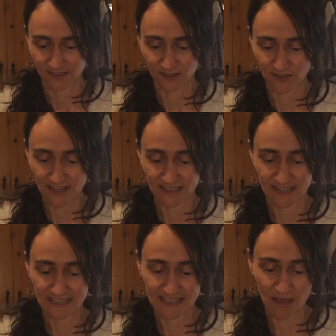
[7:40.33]
So that's
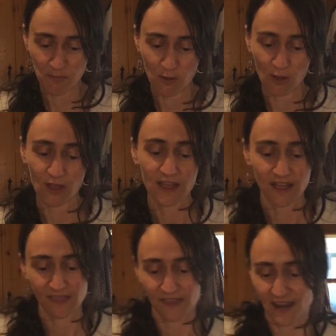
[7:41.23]
an example.
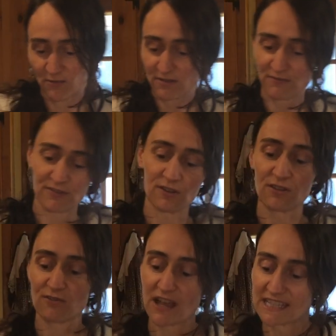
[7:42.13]
And then I would fill
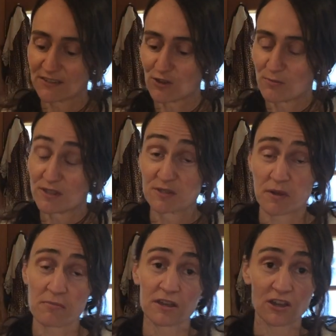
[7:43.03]
the rest of them. It's
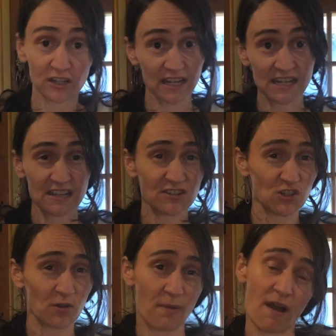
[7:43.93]
probably a good idea to
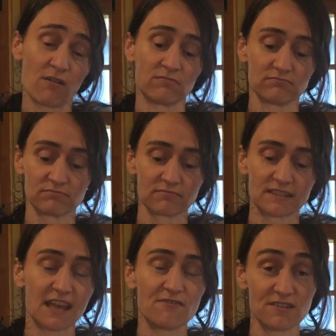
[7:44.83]
do about
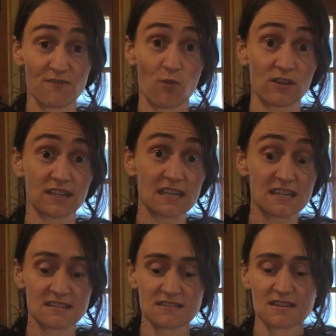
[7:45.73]
7 to
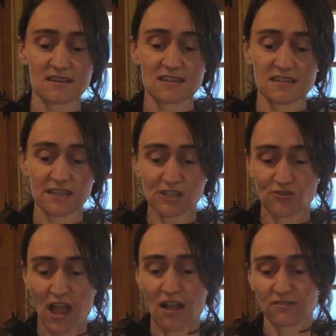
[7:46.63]
14 each
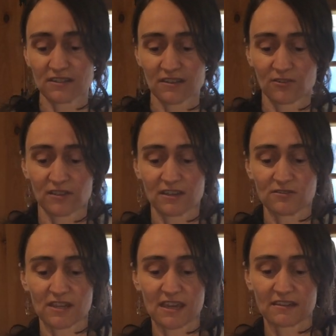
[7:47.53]
round that
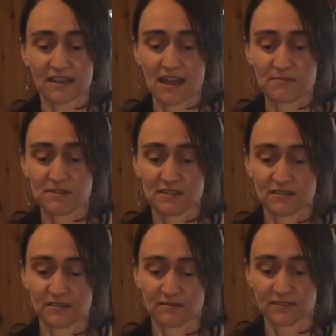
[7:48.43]
you take time
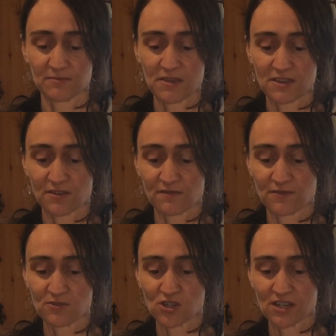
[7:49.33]
to make your
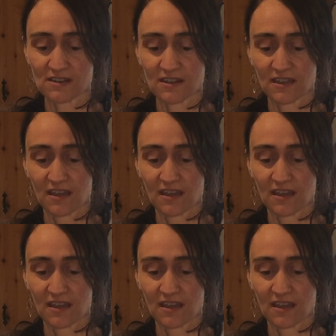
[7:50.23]
infusion.